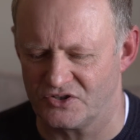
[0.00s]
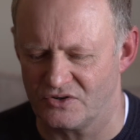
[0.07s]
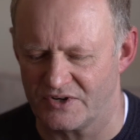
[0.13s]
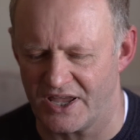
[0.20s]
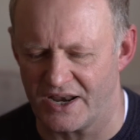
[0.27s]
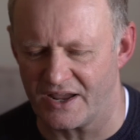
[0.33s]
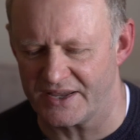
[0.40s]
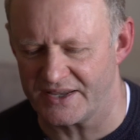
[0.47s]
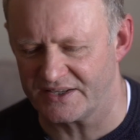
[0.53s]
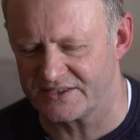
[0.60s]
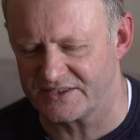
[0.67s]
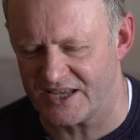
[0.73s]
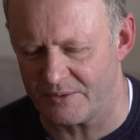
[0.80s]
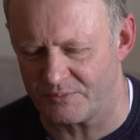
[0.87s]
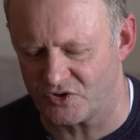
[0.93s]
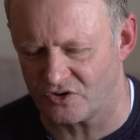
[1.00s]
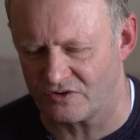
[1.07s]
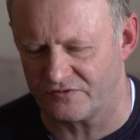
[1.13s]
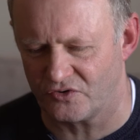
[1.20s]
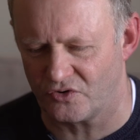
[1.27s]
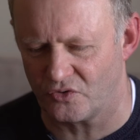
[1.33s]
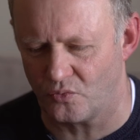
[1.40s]
so can I accept
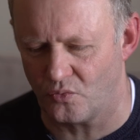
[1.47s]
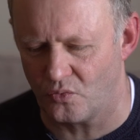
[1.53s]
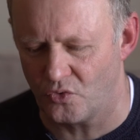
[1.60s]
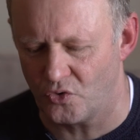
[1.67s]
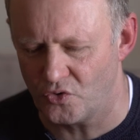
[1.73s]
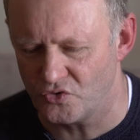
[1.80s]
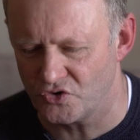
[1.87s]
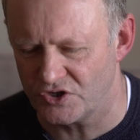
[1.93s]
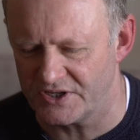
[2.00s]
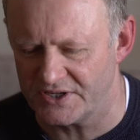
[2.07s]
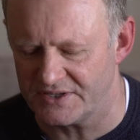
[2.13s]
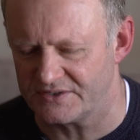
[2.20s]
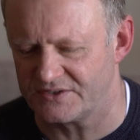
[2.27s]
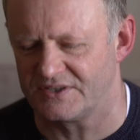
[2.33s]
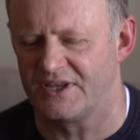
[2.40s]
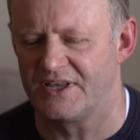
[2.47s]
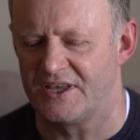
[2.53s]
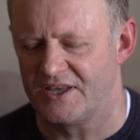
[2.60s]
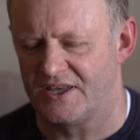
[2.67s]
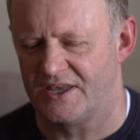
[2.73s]
her for who she is?